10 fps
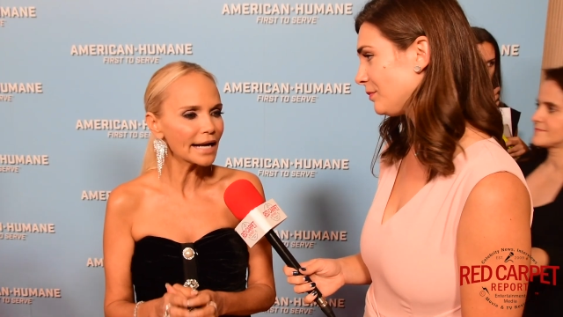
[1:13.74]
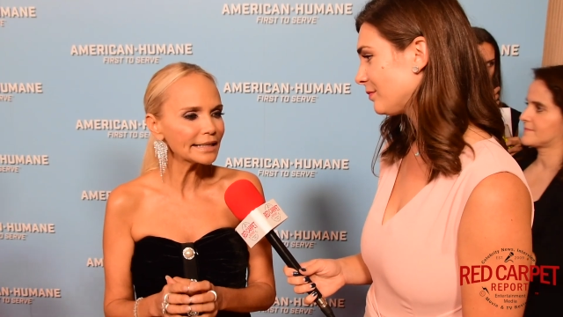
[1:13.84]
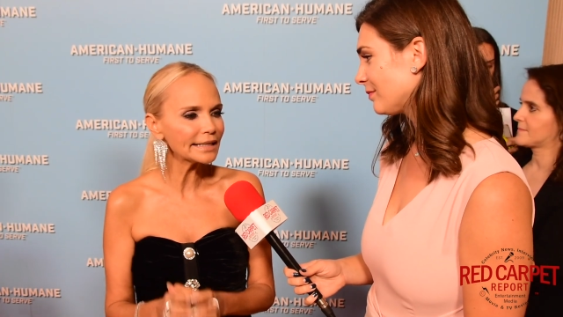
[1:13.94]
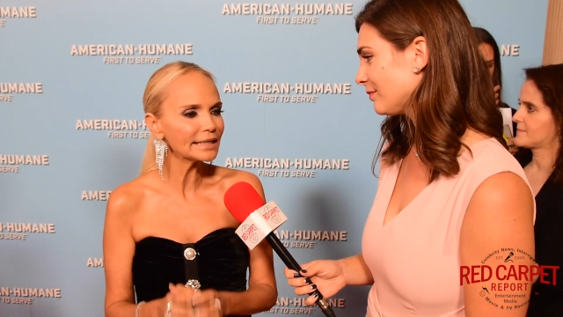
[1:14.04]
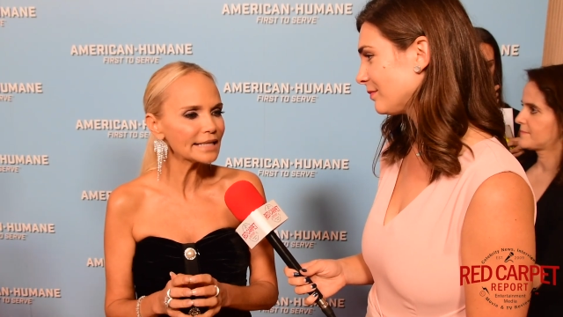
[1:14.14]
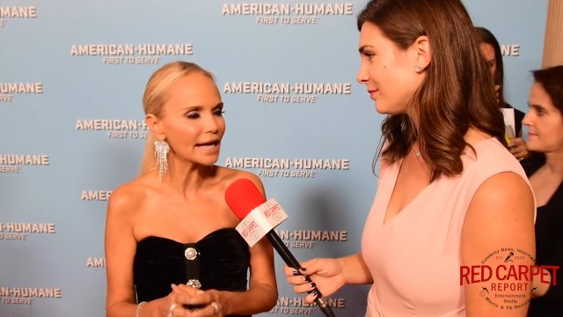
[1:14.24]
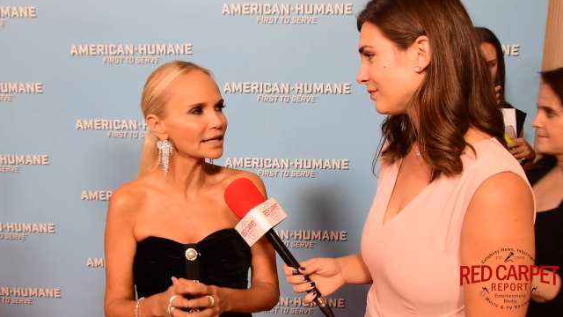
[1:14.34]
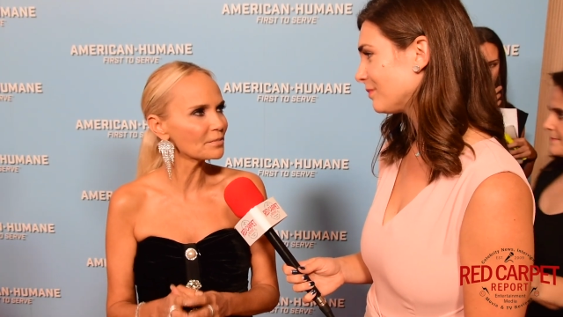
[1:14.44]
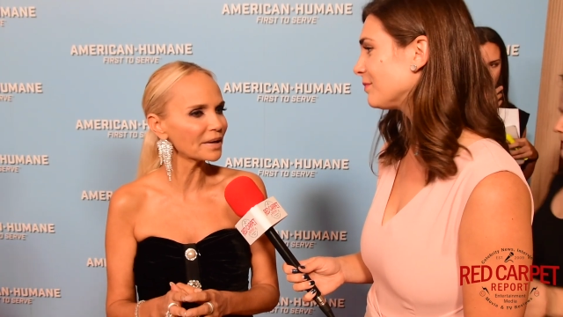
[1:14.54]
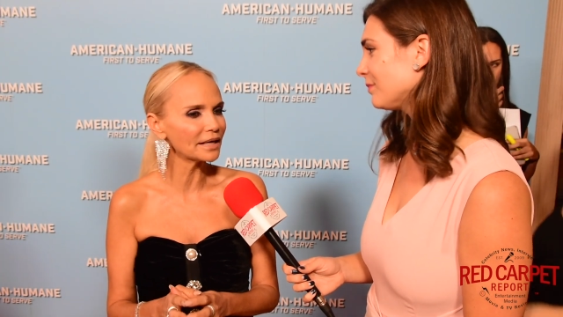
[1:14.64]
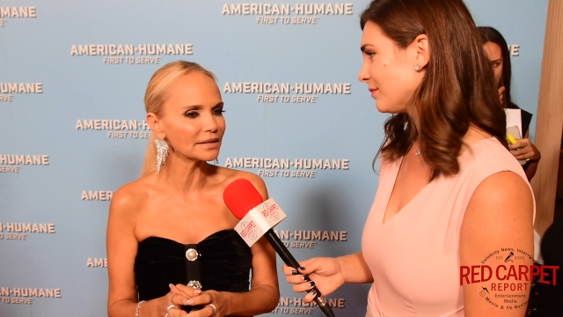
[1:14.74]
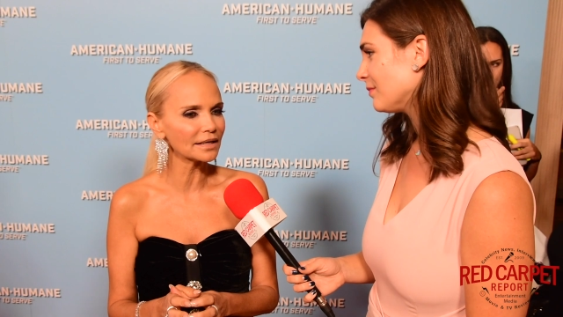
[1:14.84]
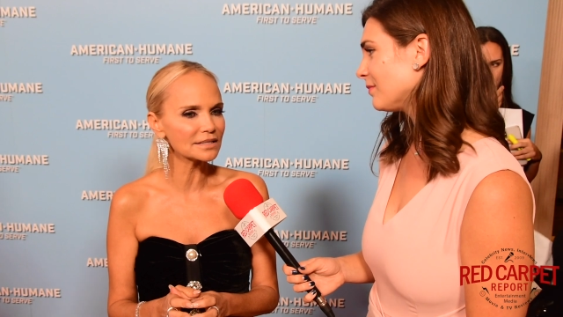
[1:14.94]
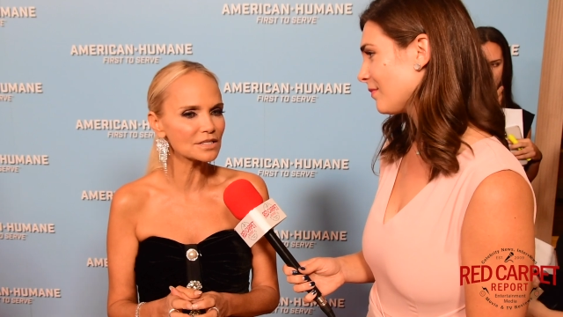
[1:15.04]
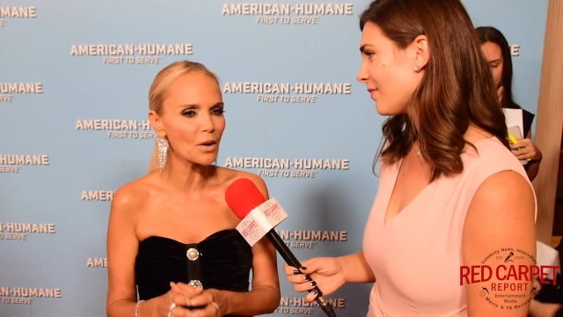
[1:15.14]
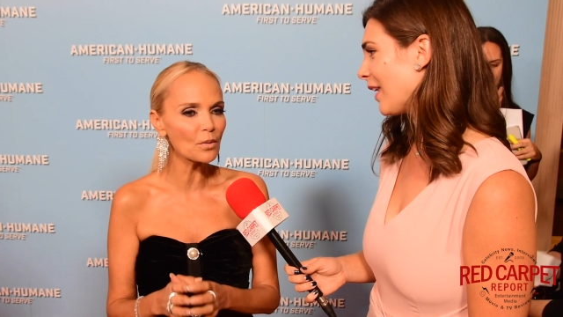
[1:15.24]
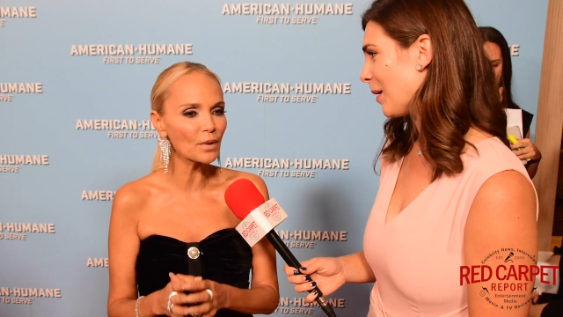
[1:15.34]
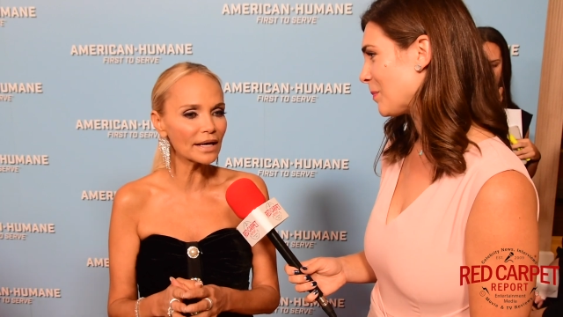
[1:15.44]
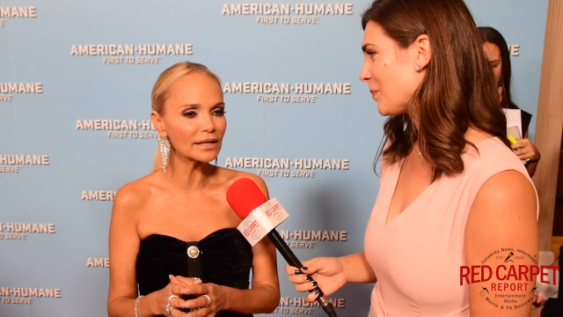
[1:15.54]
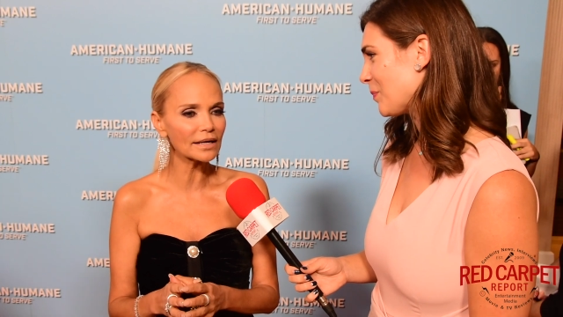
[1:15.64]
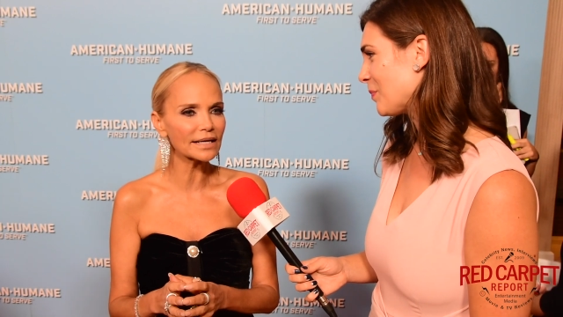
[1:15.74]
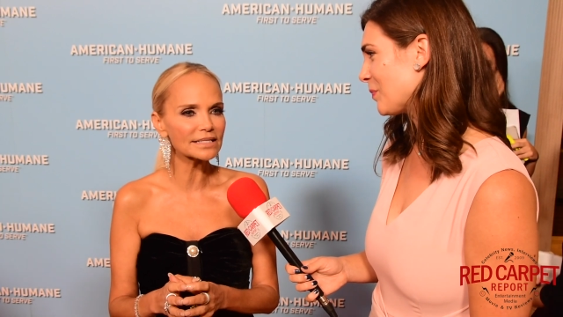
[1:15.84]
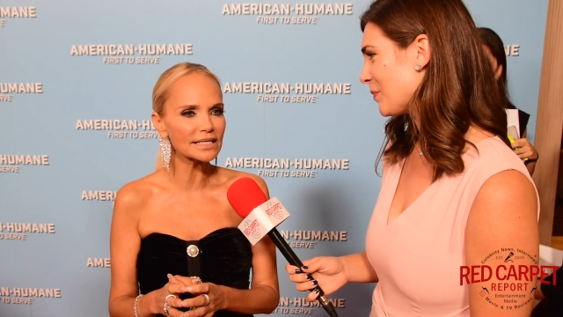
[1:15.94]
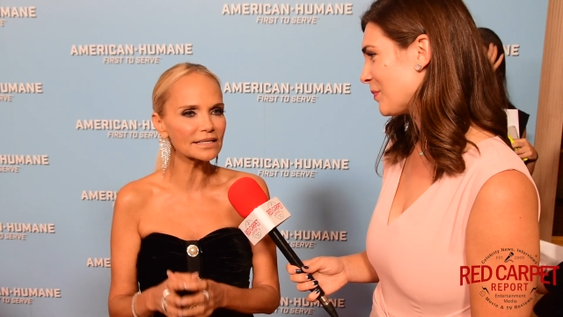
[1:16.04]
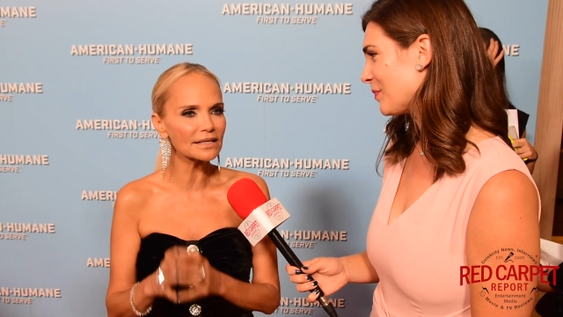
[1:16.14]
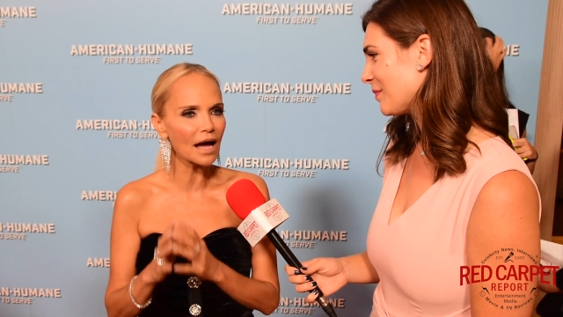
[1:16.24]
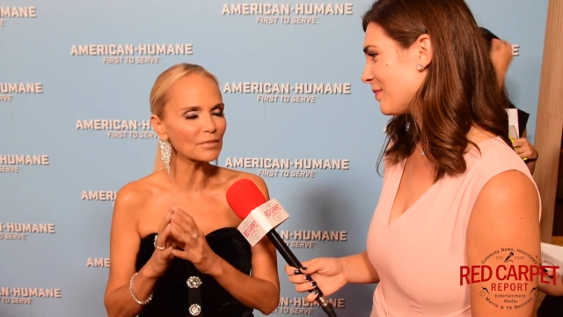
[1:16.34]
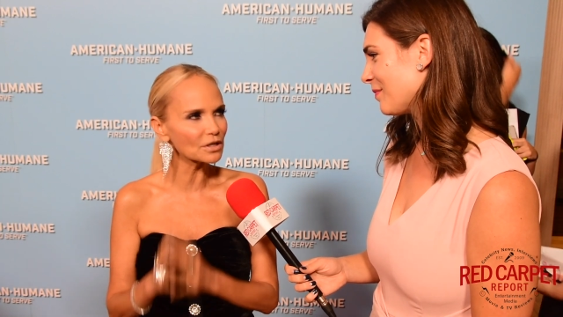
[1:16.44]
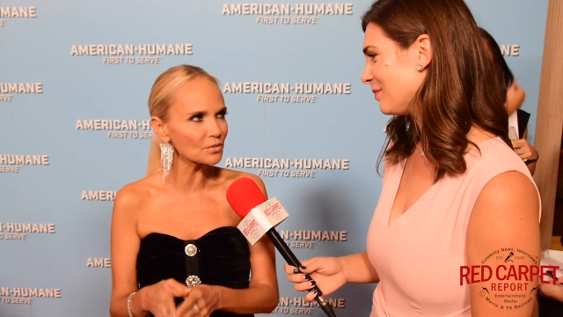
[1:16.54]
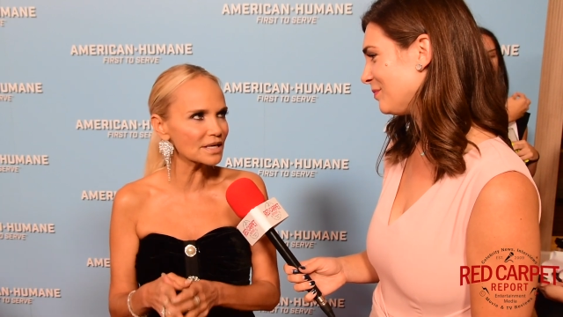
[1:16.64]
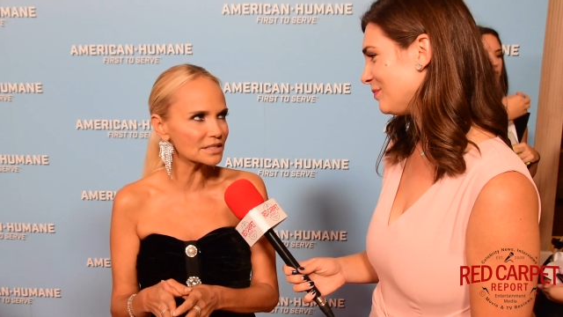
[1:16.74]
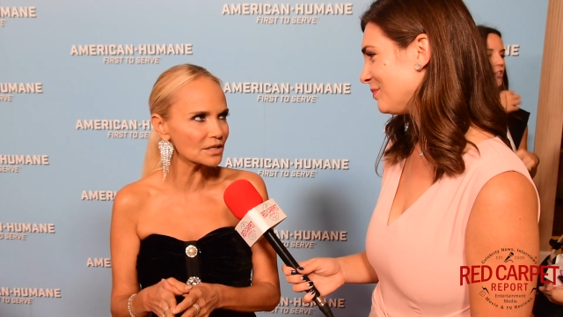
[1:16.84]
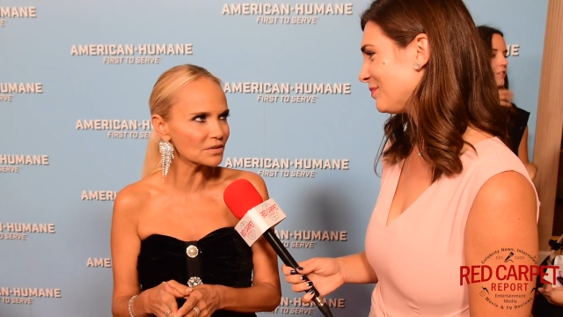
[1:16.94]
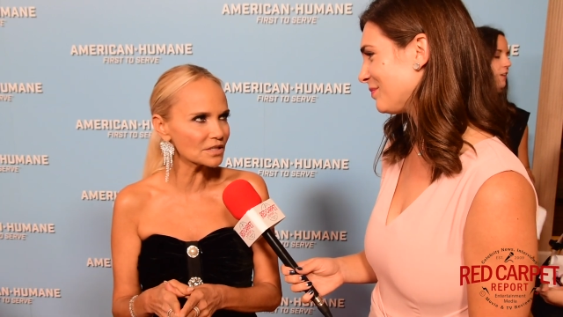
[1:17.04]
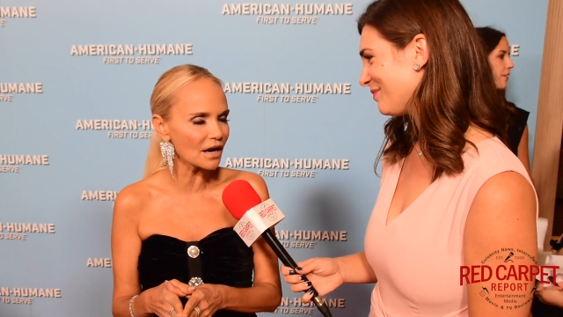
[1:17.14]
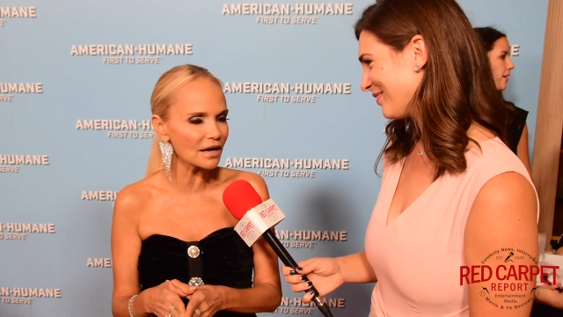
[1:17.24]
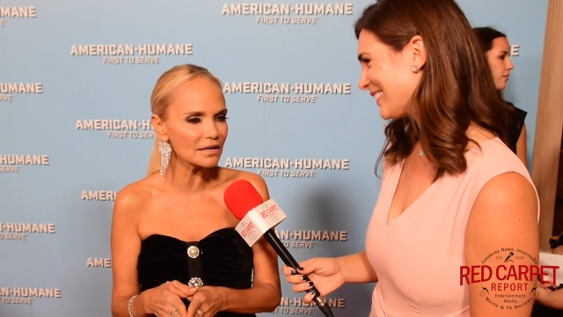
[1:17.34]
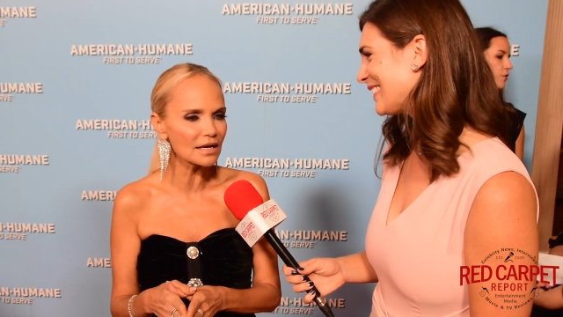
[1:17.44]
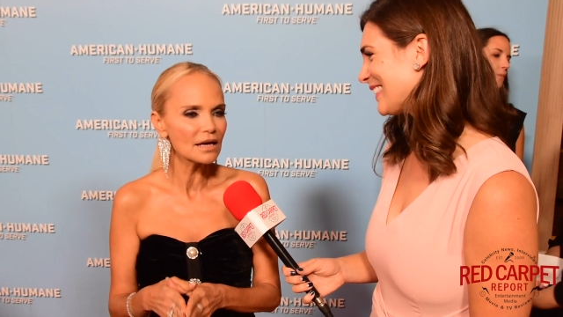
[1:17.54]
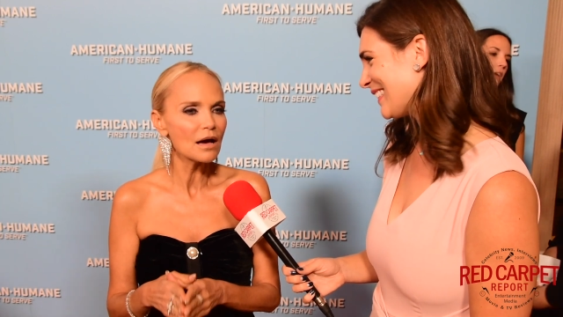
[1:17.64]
Speaker 1: I need that companion. So I went and I said, I'm going to rescue a dog,